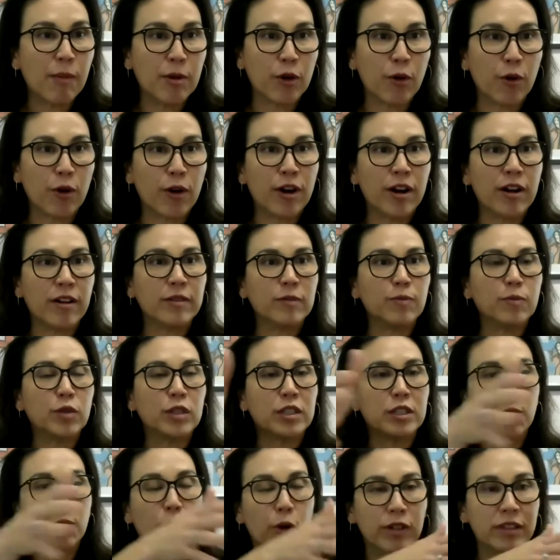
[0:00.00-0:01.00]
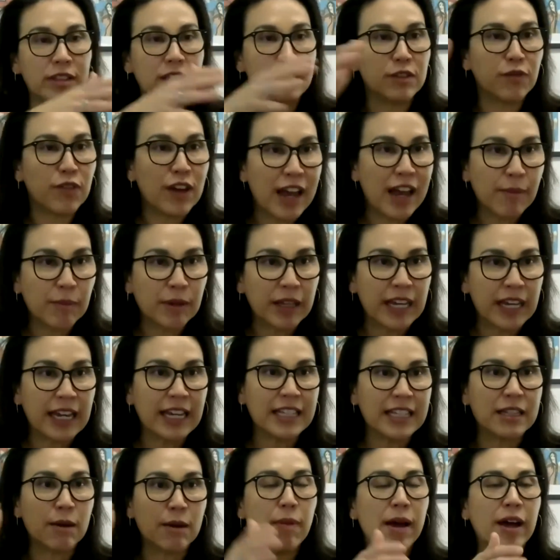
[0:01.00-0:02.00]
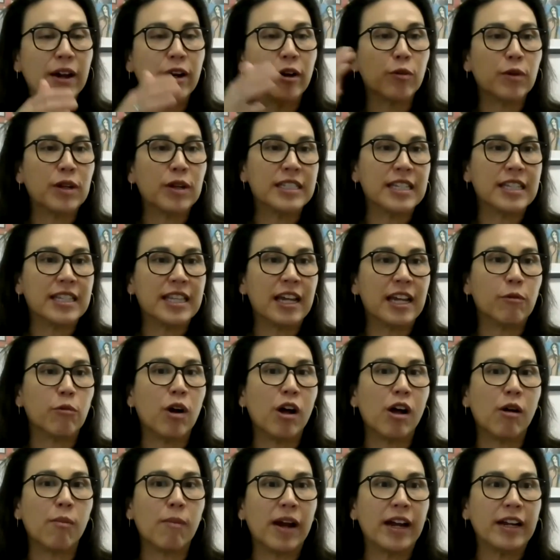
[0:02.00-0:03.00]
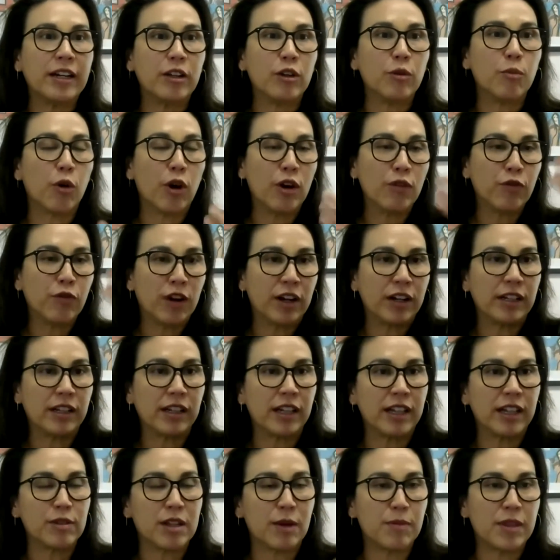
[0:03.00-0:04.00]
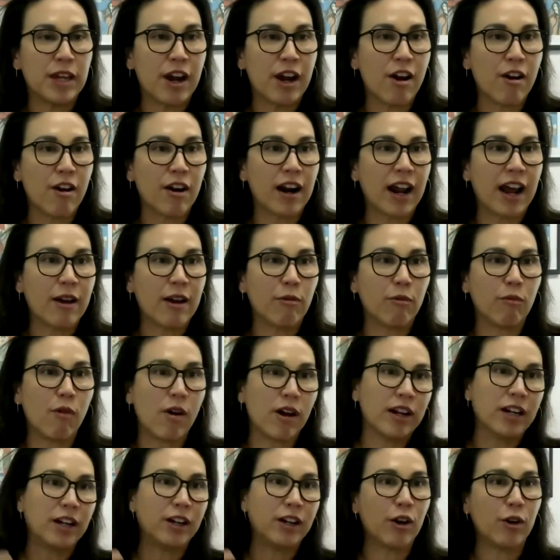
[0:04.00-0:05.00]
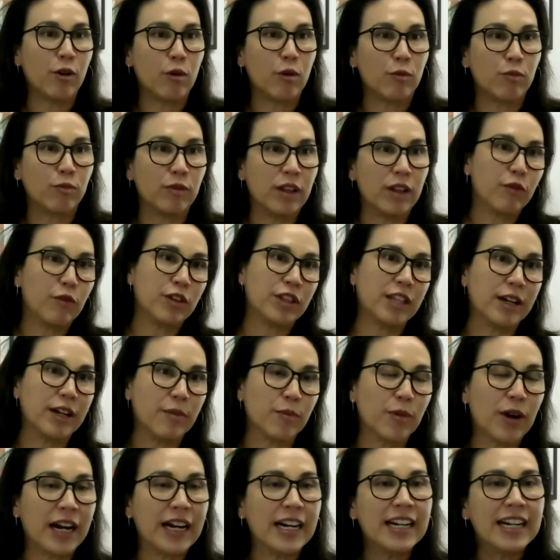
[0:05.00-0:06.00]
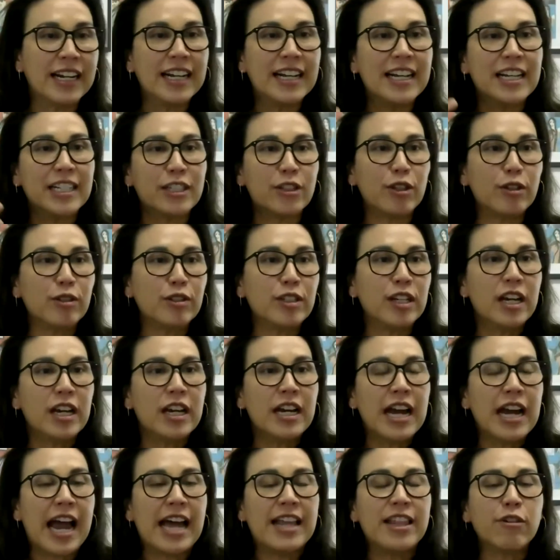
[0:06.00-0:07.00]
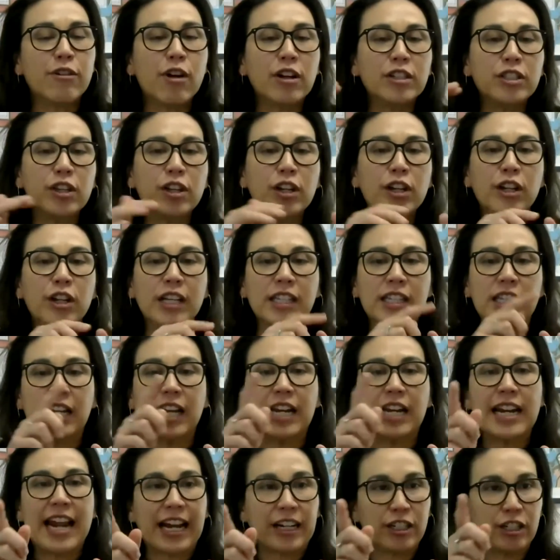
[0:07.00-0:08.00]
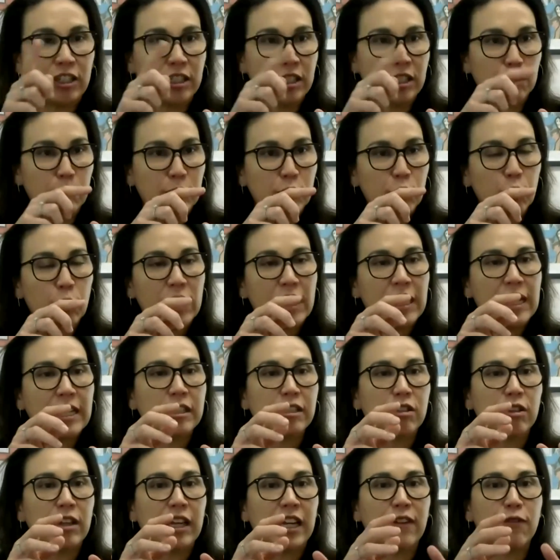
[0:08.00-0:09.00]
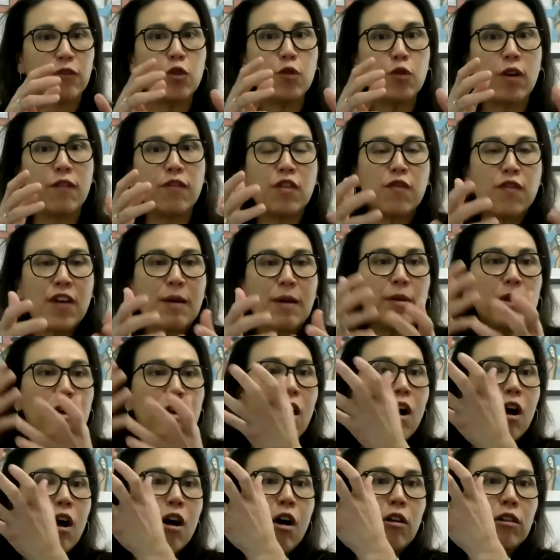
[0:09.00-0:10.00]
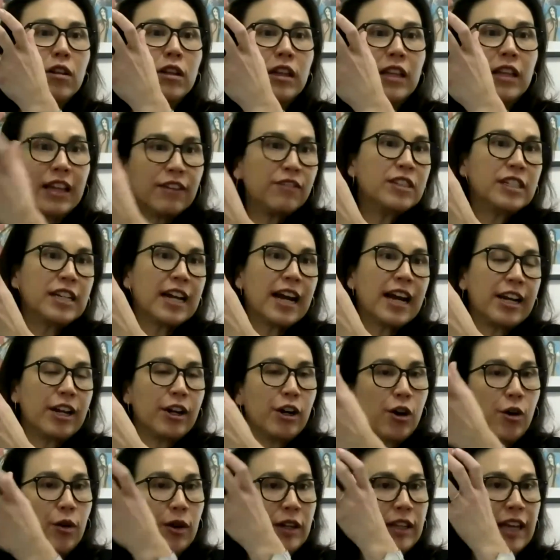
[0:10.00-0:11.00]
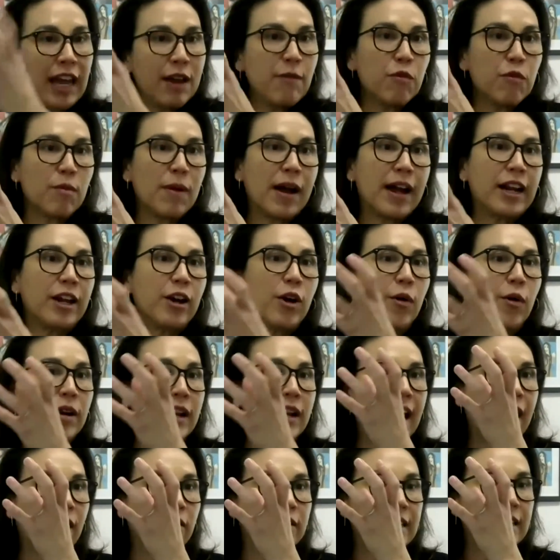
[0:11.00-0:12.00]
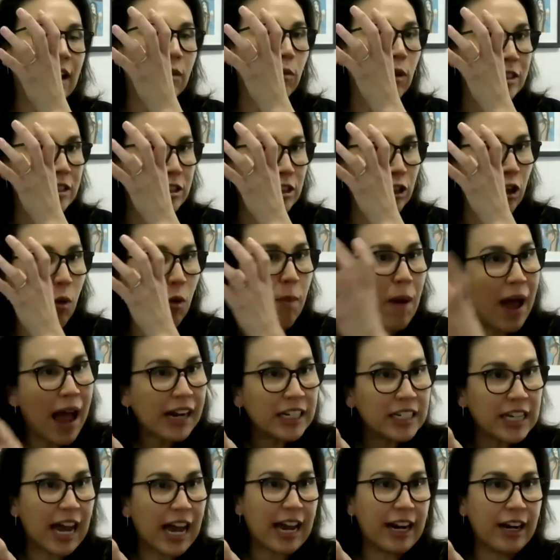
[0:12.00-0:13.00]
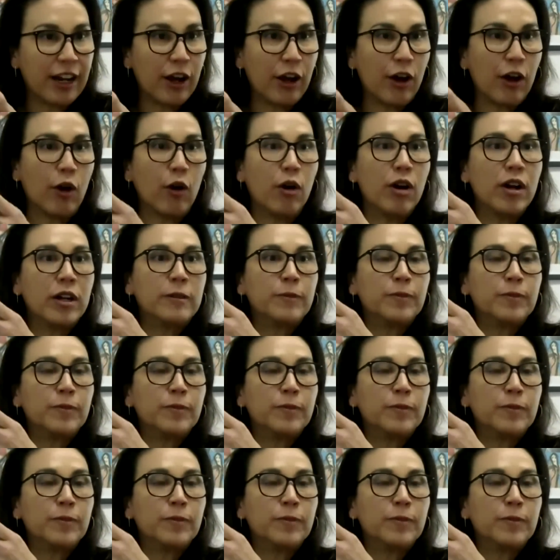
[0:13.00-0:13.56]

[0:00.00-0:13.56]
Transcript: in order to support this family is a better reason than, well, my new boyfriend lives up there and I want to go live with him, right? So and they're also going to look at the connections between. So, like, if the family all lived in Idaho and came from Idaho, and now dad wants to go back to Idaho,